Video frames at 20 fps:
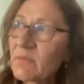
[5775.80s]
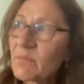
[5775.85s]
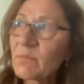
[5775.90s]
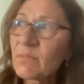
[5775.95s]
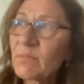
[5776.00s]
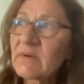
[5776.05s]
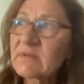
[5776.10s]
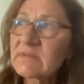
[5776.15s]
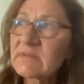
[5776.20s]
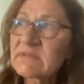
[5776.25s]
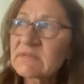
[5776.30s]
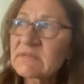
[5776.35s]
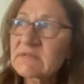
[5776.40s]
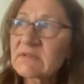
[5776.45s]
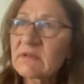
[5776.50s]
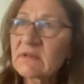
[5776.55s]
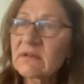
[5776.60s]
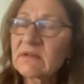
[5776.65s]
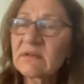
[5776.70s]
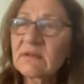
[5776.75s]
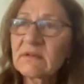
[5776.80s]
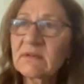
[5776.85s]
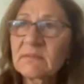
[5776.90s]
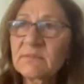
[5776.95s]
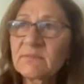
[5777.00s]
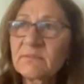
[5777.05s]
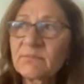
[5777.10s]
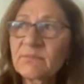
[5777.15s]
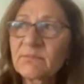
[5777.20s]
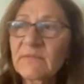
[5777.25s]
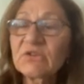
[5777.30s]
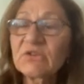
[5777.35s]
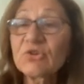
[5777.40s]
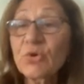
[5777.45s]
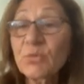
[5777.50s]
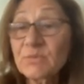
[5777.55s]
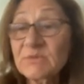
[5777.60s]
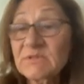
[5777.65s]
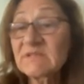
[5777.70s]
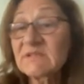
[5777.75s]
but
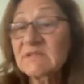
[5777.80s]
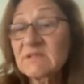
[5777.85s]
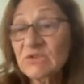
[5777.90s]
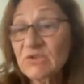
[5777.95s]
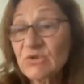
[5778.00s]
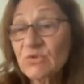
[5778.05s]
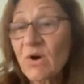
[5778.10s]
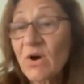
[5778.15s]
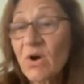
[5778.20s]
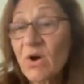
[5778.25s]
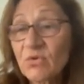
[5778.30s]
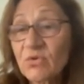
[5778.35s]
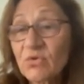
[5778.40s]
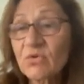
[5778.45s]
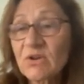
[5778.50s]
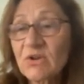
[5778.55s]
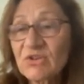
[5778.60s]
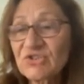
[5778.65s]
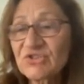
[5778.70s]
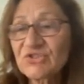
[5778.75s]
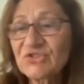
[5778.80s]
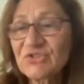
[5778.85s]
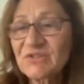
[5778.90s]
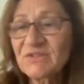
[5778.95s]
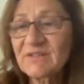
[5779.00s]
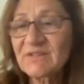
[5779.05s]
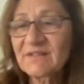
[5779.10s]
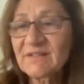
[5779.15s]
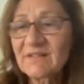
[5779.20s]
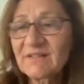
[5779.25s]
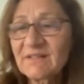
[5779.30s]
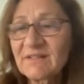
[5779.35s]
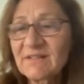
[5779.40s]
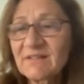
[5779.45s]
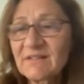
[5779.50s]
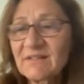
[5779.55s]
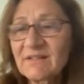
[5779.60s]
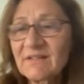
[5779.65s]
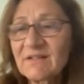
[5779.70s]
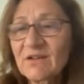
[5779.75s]
adopted it to our Croatian
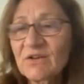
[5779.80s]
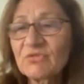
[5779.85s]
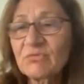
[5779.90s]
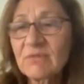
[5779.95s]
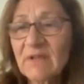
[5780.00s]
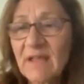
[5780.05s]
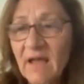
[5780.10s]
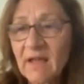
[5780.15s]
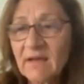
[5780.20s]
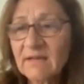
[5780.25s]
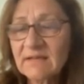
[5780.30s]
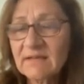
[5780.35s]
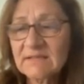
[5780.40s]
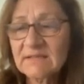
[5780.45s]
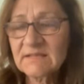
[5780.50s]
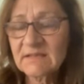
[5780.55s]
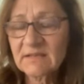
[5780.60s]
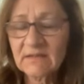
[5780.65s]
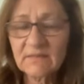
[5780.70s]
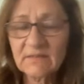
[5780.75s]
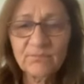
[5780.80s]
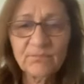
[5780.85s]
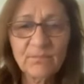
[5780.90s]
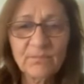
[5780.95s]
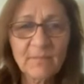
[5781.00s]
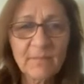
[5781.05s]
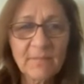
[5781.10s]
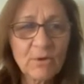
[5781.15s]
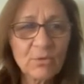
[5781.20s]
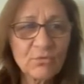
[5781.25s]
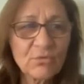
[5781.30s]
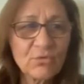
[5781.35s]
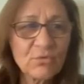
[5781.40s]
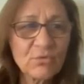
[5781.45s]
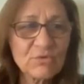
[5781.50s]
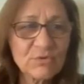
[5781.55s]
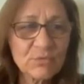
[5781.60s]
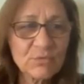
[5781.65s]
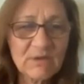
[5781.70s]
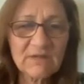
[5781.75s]
reality. Of
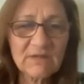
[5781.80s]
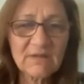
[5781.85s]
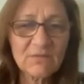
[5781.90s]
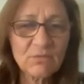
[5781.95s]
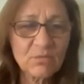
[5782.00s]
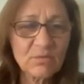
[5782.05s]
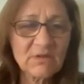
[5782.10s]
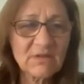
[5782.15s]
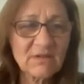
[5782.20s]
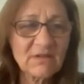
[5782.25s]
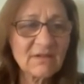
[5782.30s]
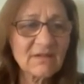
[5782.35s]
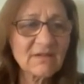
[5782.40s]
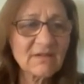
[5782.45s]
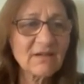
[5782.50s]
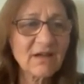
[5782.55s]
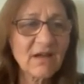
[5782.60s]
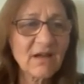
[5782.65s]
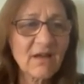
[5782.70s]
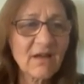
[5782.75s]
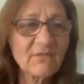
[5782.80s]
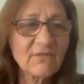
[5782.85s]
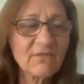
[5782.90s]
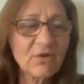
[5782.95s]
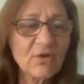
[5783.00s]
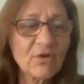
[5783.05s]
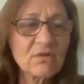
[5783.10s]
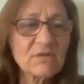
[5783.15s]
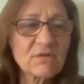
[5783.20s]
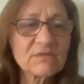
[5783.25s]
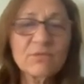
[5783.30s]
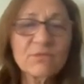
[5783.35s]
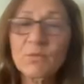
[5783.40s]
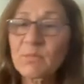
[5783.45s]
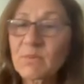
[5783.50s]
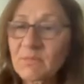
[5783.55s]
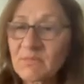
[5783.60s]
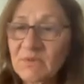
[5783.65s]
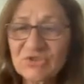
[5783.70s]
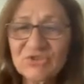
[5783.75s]
course, we have asked for
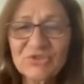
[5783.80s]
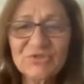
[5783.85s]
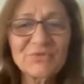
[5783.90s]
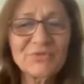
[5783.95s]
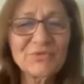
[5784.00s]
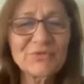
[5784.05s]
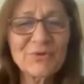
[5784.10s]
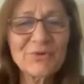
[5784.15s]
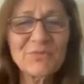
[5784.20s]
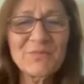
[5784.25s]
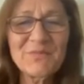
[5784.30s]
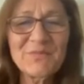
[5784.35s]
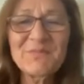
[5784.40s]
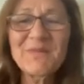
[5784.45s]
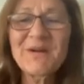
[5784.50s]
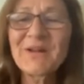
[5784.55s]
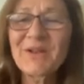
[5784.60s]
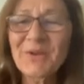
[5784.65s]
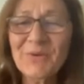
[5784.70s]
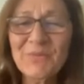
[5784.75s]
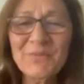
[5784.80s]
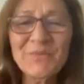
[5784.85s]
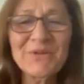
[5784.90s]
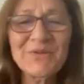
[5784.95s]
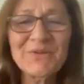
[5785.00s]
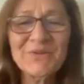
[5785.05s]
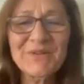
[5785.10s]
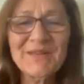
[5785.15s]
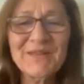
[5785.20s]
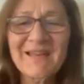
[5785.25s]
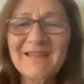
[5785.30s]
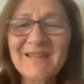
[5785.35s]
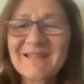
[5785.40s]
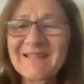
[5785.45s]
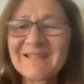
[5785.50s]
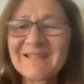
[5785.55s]
permission from Myeloma UK